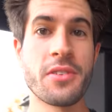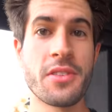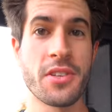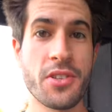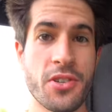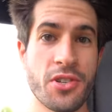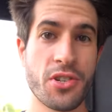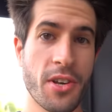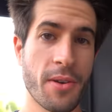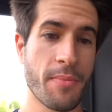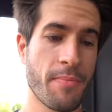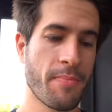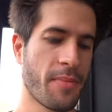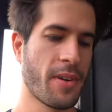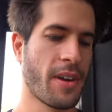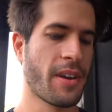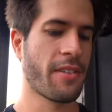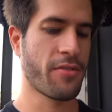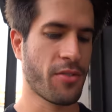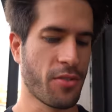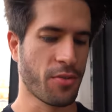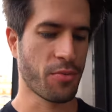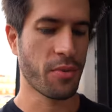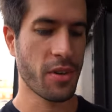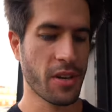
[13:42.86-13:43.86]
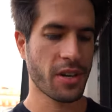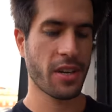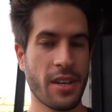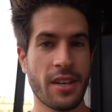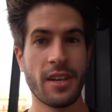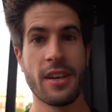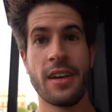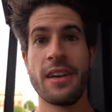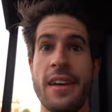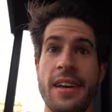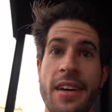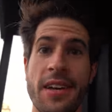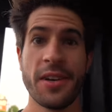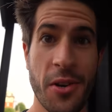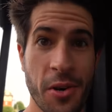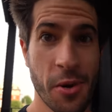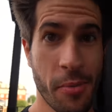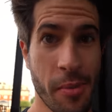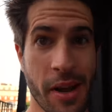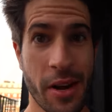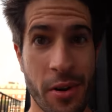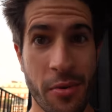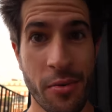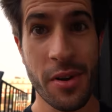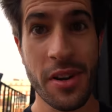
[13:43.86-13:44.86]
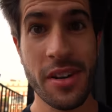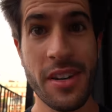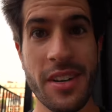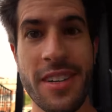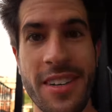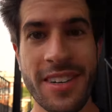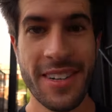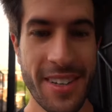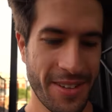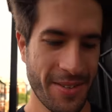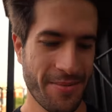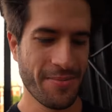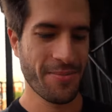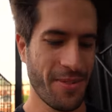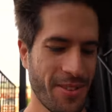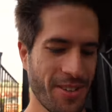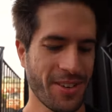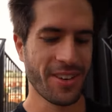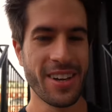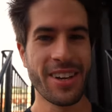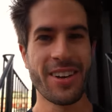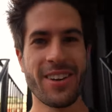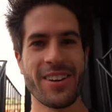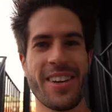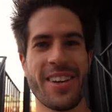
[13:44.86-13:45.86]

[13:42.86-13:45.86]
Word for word: to the gym after work. No matter what, here